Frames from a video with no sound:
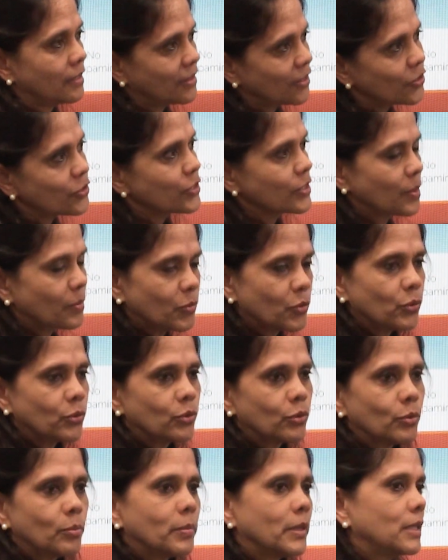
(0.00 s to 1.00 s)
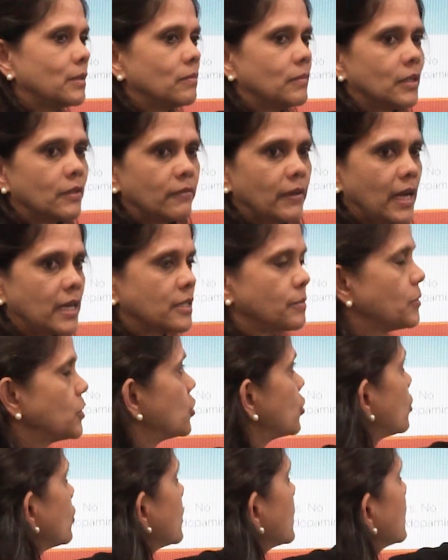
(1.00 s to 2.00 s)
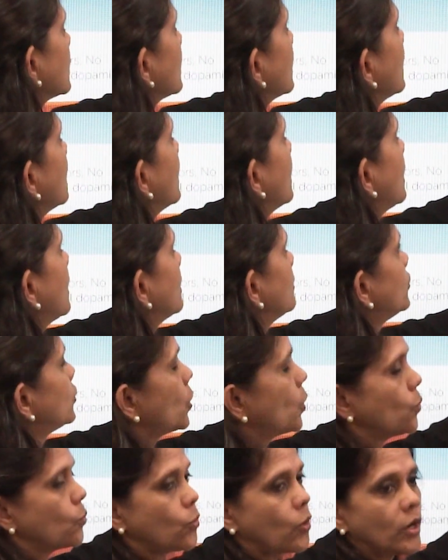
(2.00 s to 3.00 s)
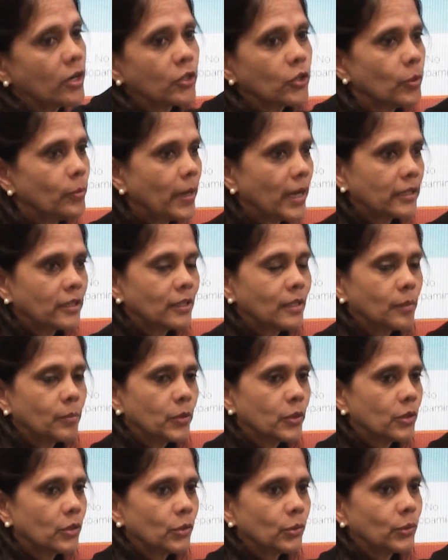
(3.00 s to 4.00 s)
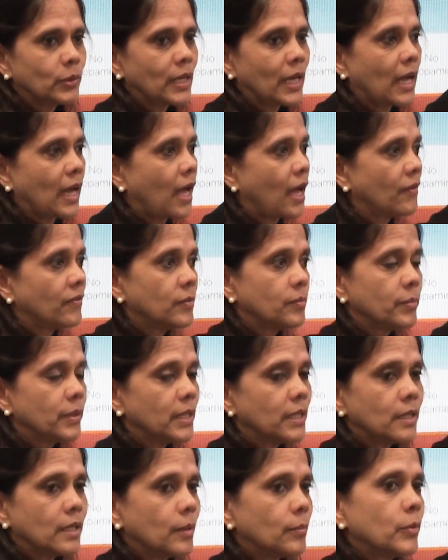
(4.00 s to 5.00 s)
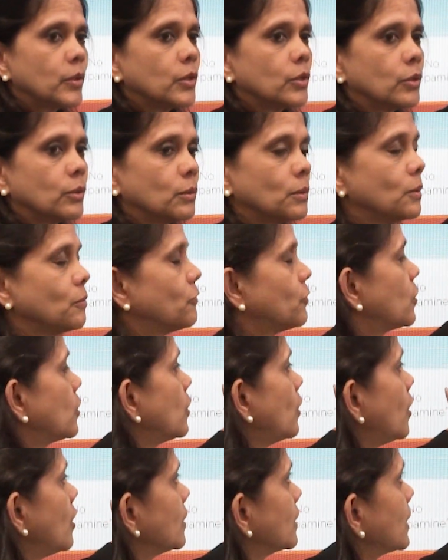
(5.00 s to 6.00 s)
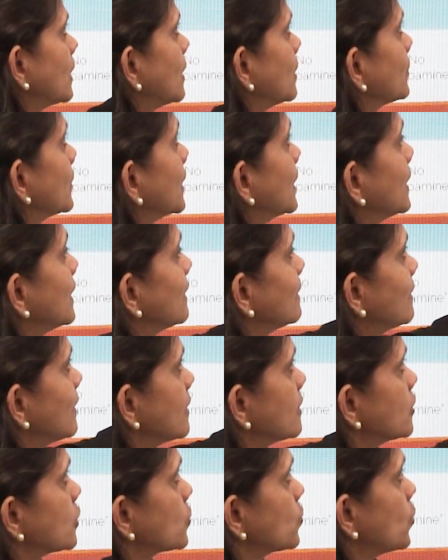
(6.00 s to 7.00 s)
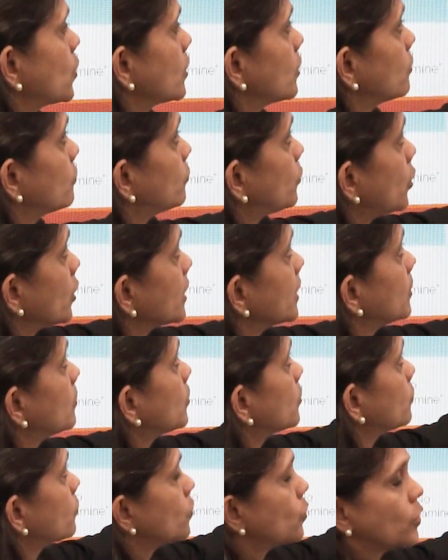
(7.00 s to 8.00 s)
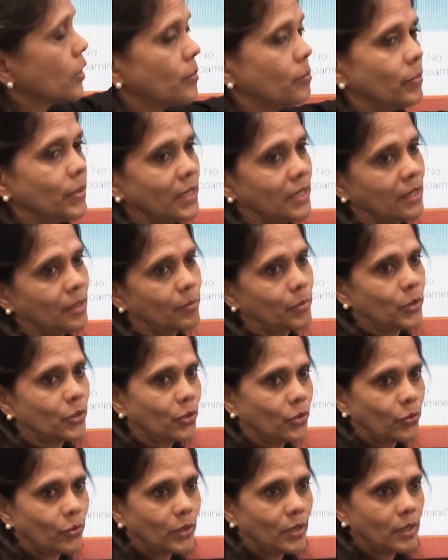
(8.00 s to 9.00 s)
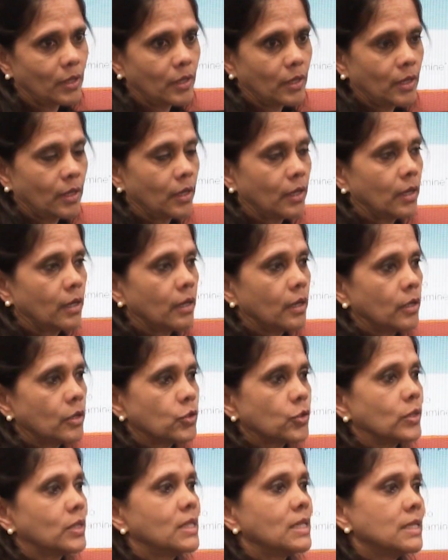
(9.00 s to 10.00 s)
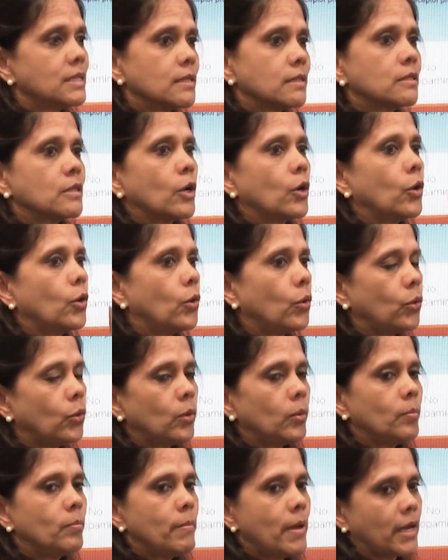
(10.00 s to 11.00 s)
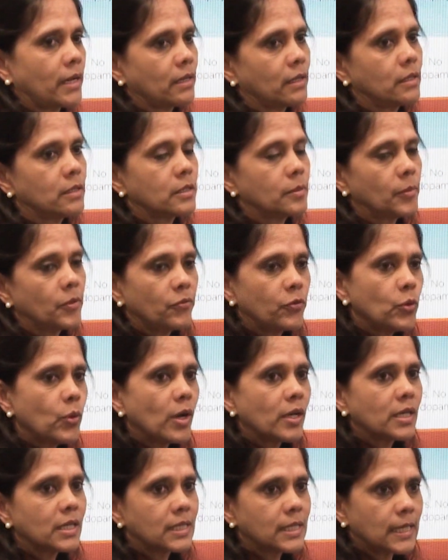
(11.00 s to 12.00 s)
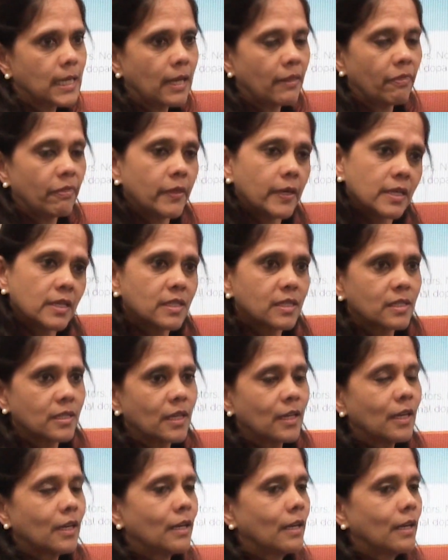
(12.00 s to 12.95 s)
There's some who do, but the vast majority don't want to go back to number two. They haven't been in number two for a long time. They just want to avoid number four and be number three. So this is the whole mechanism. If you understand this,